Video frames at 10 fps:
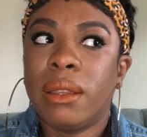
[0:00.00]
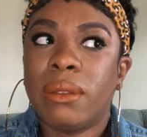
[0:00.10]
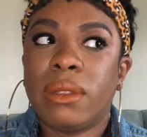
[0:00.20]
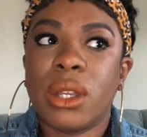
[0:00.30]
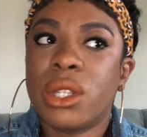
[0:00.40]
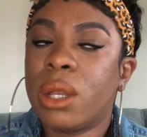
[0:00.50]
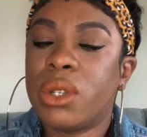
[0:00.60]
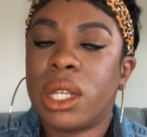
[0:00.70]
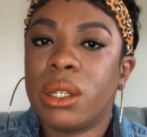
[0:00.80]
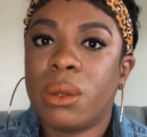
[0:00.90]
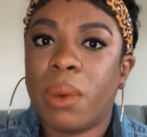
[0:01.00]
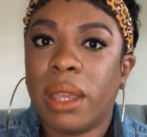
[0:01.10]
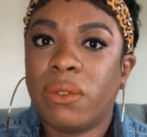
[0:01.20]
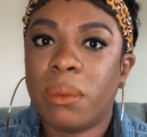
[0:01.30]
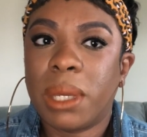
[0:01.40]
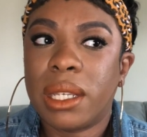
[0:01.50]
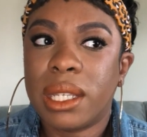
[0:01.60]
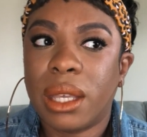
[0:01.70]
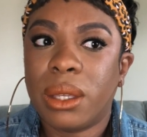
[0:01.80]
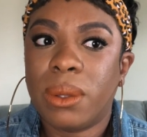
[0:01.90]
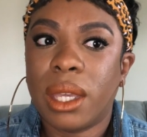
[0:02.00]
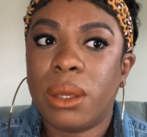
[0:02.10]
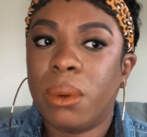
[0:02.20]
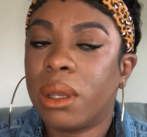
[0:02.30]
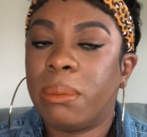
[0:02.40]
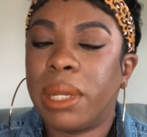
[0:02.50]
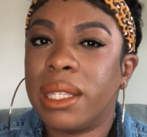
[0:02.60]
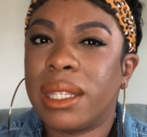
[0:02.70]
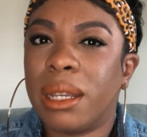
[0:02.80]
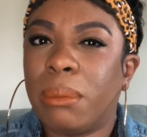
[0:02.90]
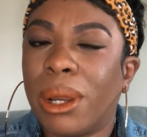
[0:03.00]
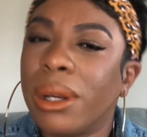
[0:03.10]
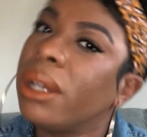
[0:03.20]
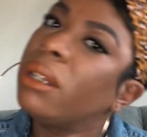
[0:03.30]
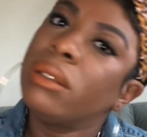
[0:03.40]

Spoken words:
There's no gentle way for me to tell you that you were complicit in murder.